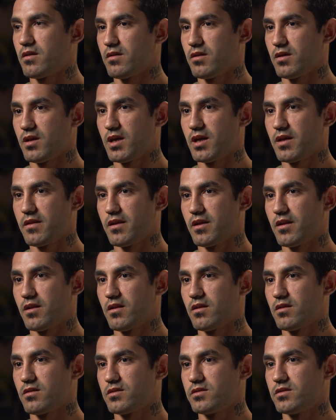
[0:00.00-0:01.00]
Then
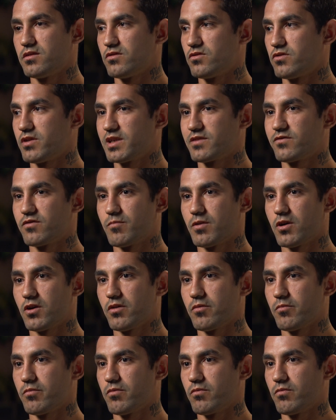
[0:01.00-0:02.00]
sell drugs from
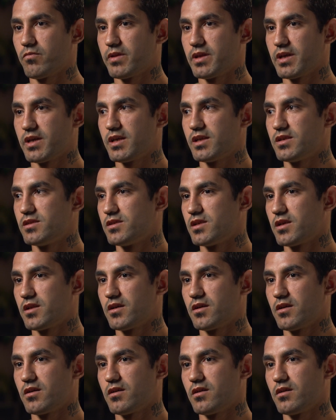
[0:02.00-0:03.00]
home with the kids in it.